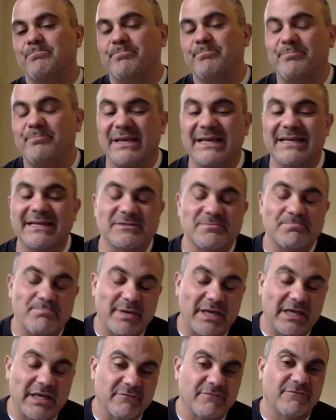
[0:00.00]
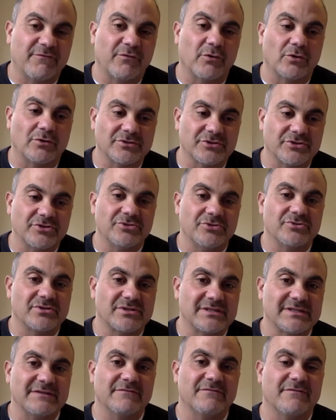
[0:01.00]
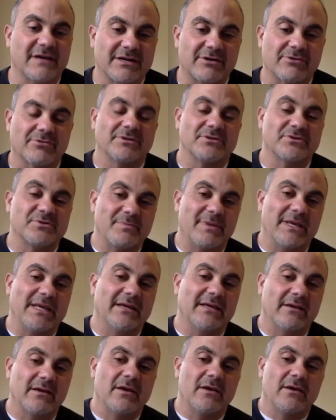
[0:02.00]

biggest pitfalls you see veterans make